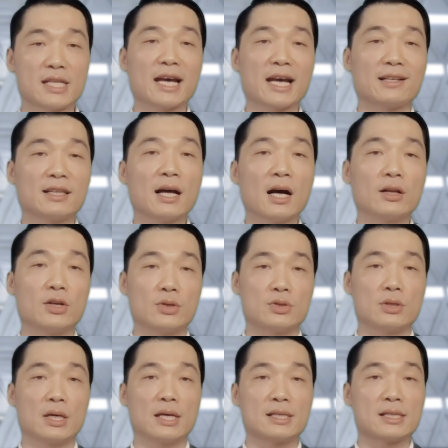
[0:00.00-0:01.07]
technology
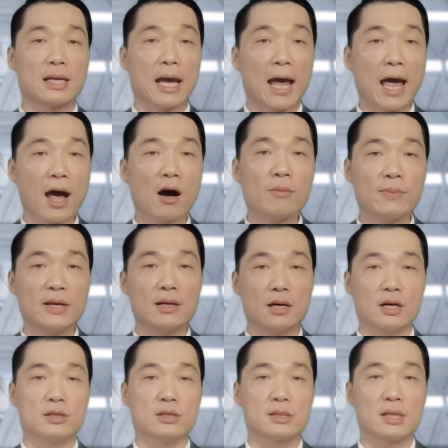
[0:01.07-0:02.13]
is helping
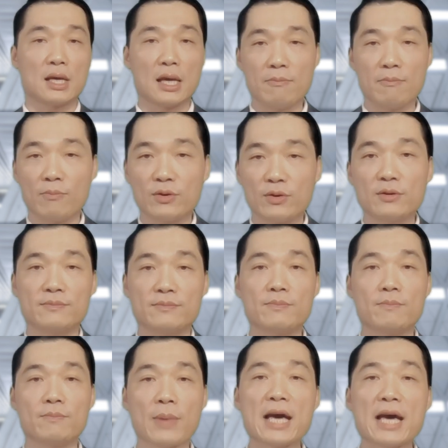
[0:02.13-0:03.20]
us improve
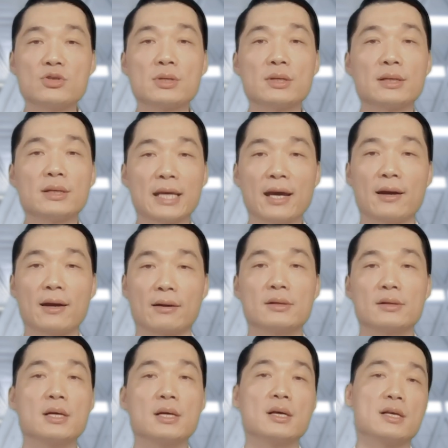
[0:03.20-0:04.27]
patient care,
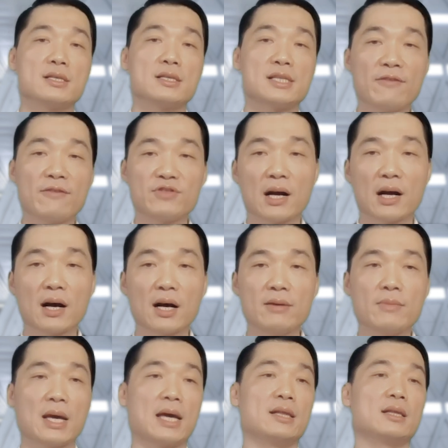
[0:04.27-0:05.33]
save
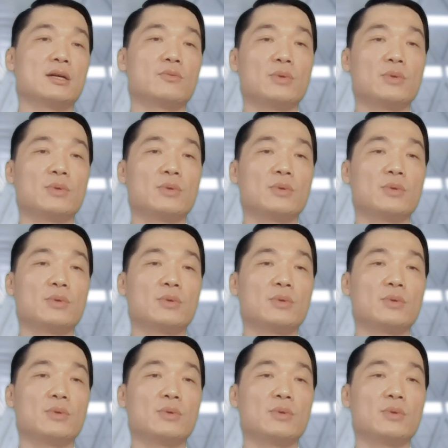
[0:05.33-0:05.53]
time, and